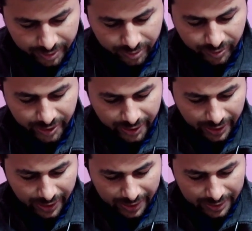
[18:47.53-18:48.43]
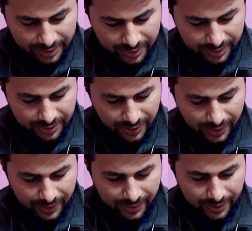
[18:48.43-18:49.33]
so V at distance
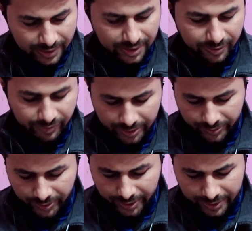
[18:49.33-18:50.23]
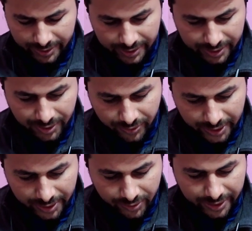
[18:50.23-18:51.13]
r is equal to what? This q
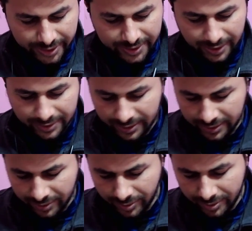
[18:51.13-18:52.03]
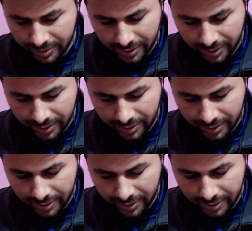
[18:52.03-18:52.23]
and q gets cancelled out.